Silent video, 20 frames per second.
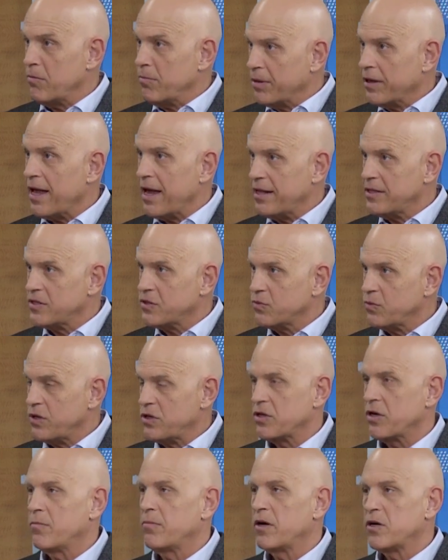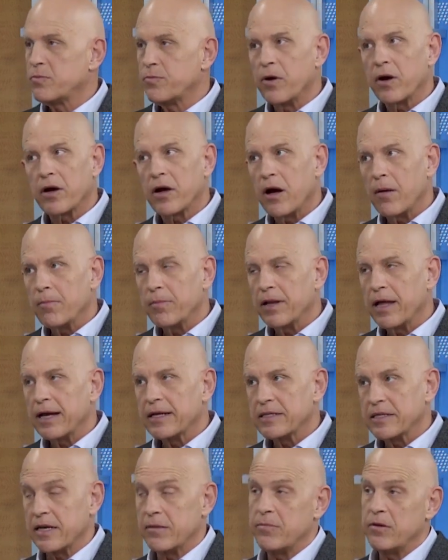plants, which are much more
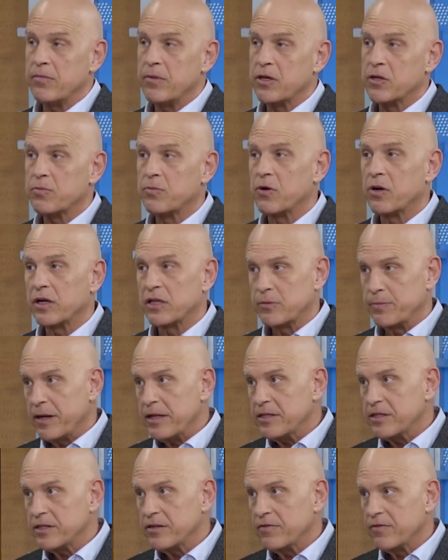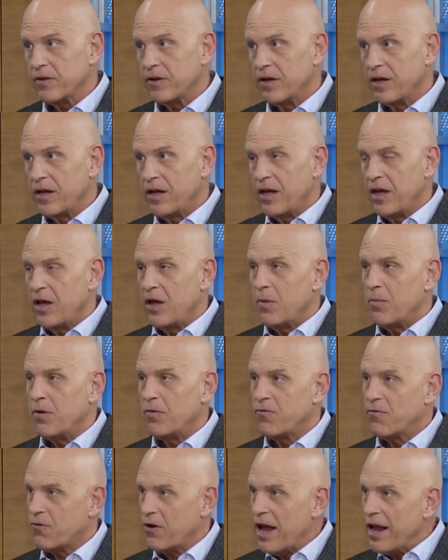complex, can be much more expensive, but
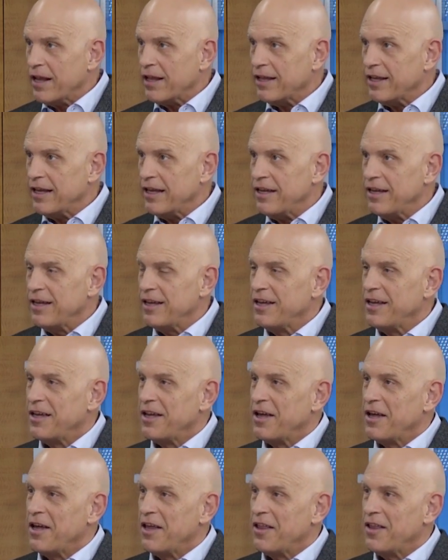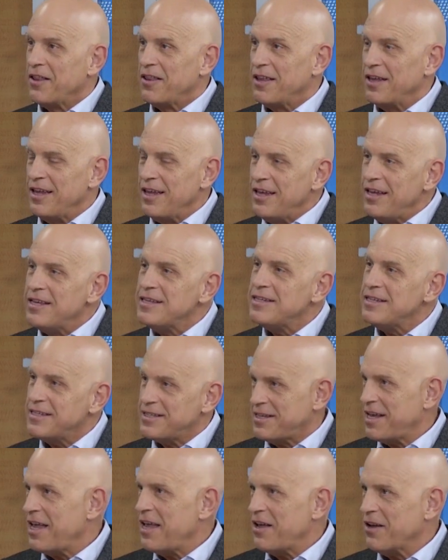frankly, the easy
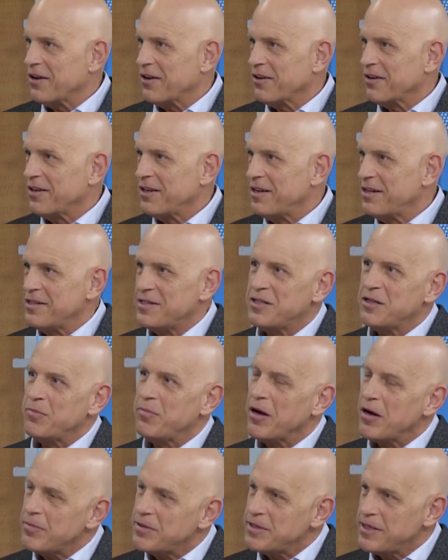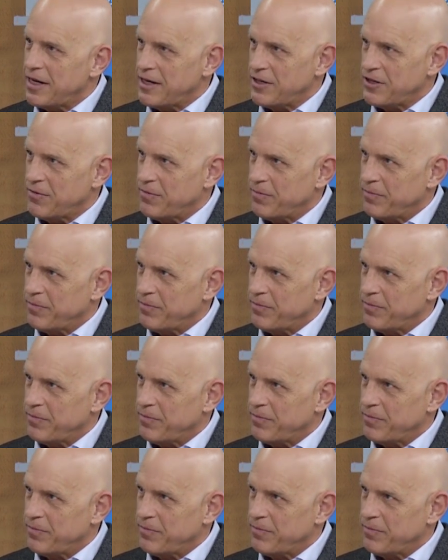sale is the pump station.